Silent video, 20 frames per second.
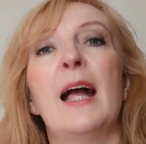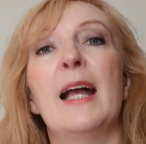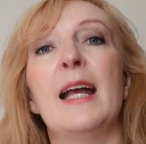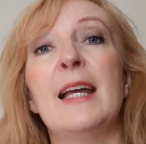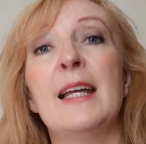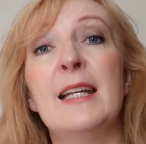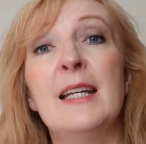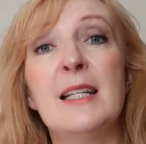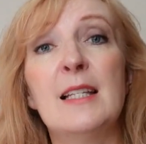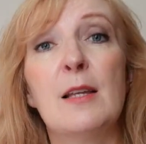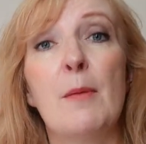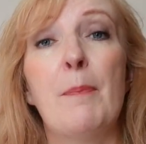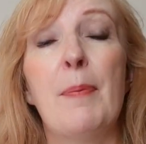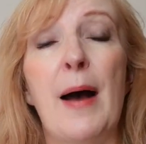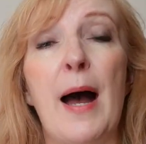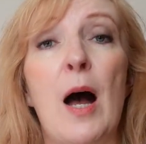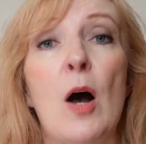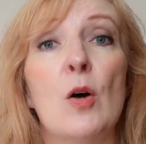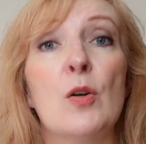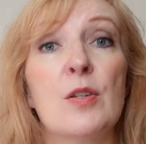it is
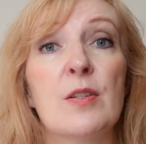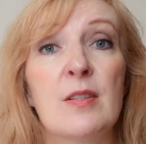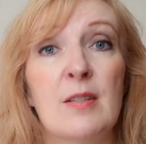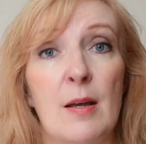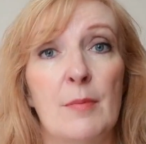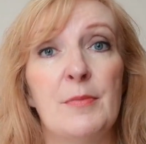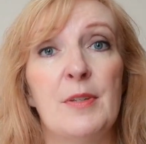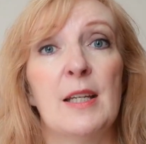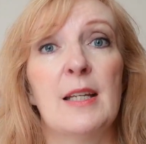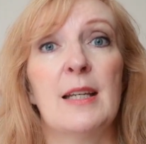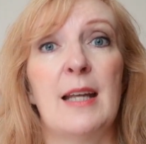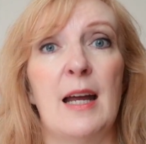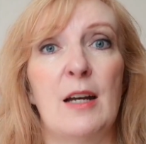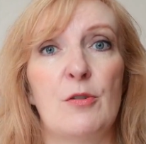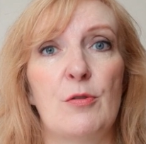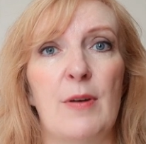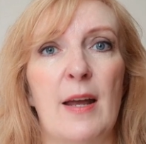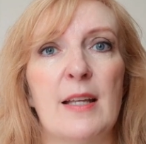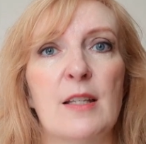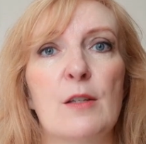about something that
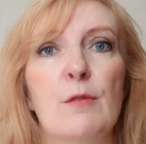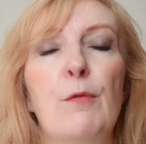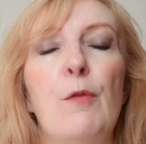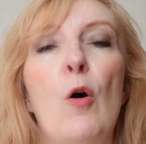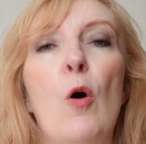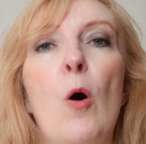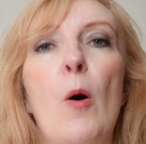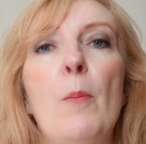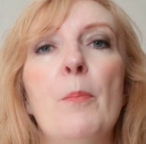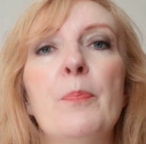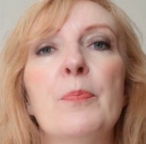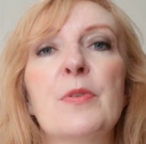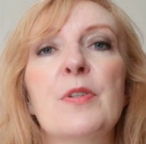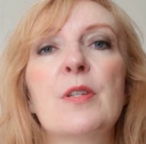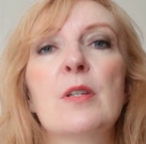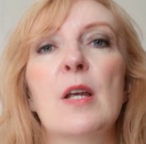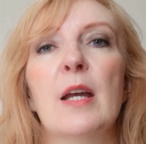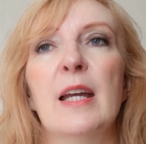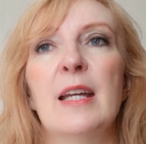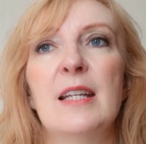
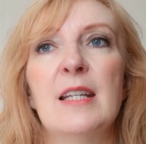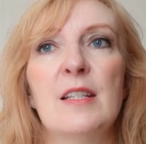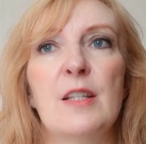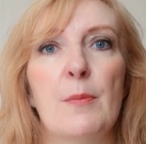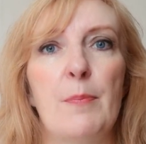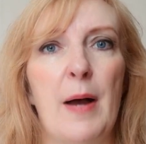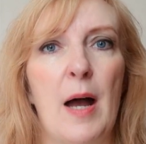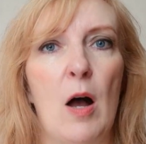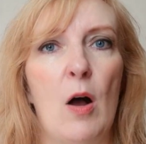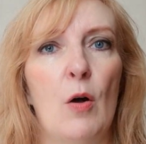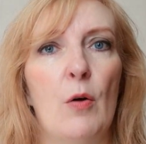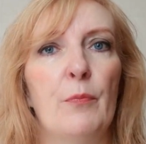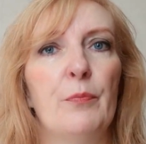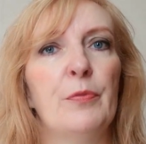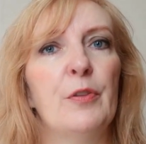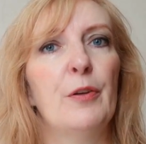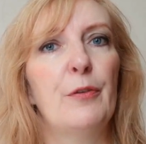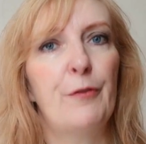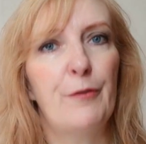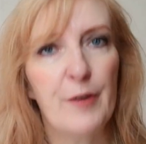transforms. It is about
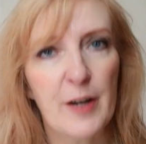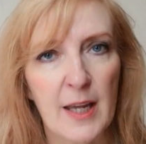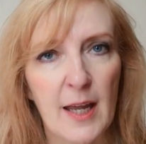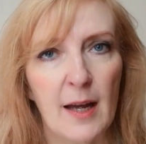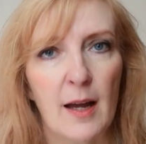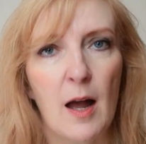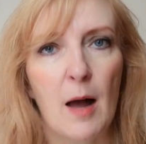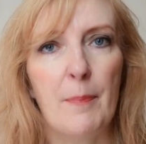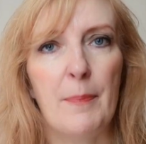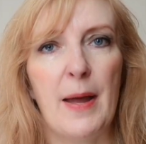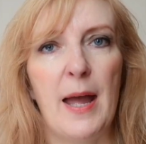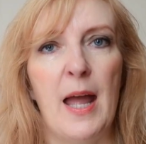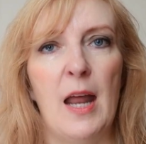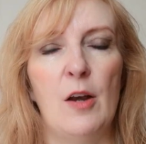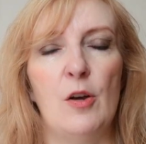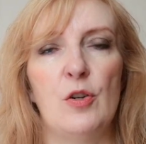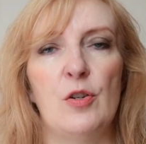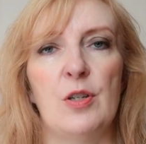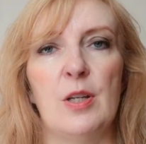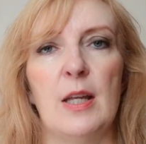freeing up
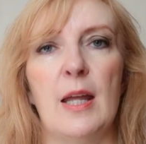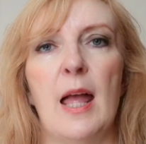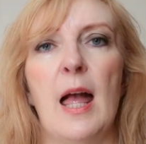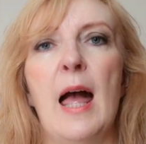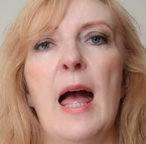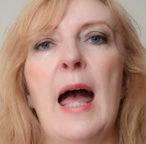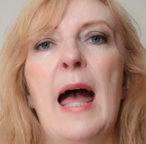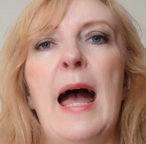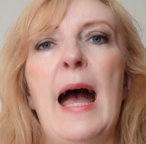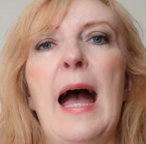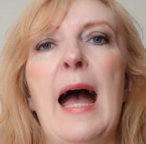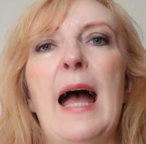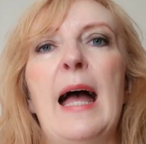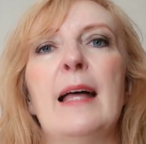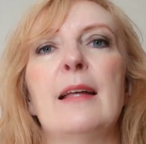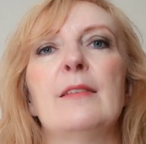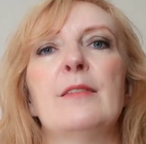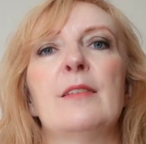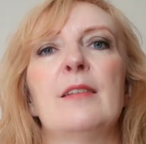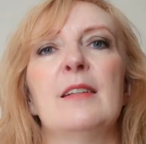energy.
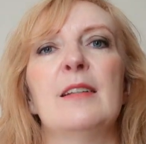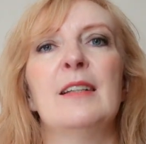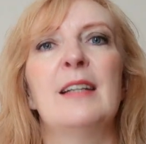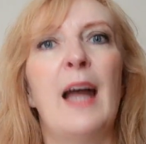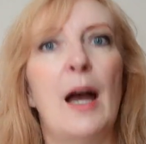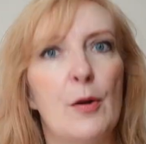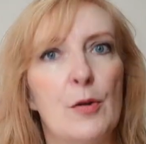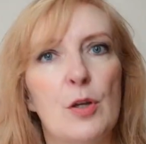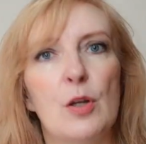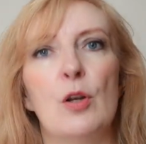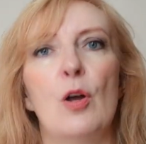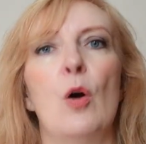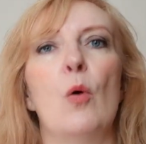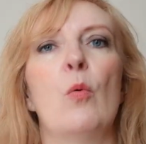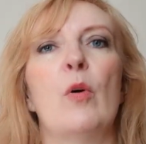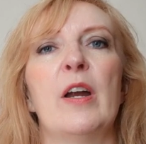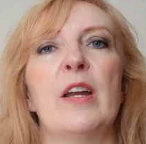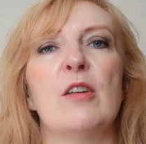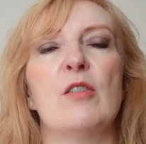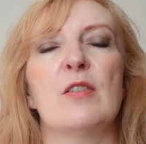And now you know
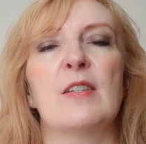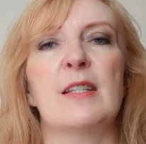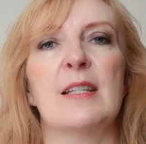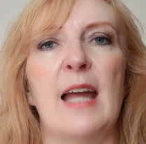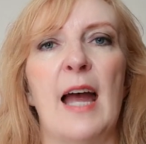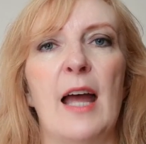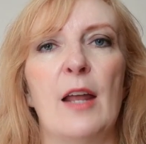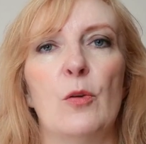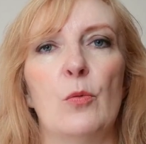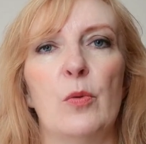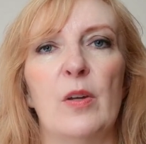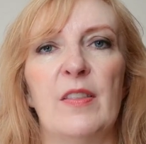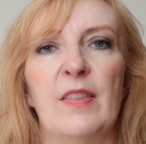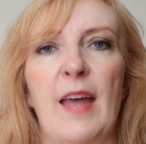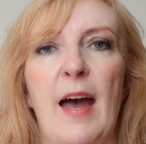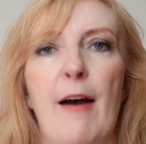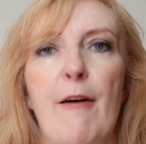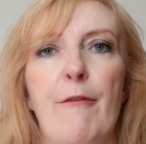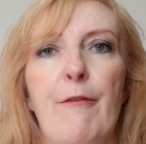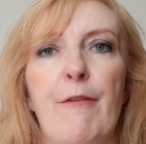where you stand with
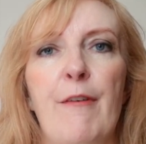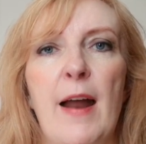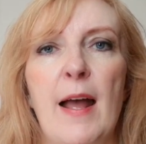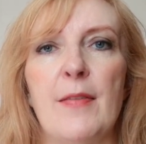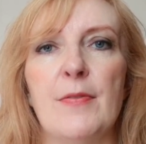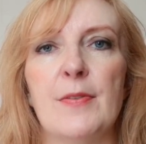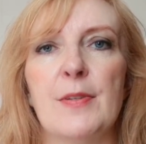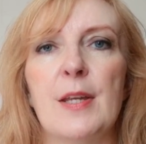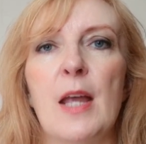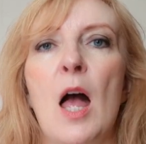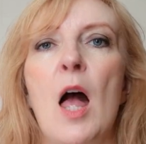that friend.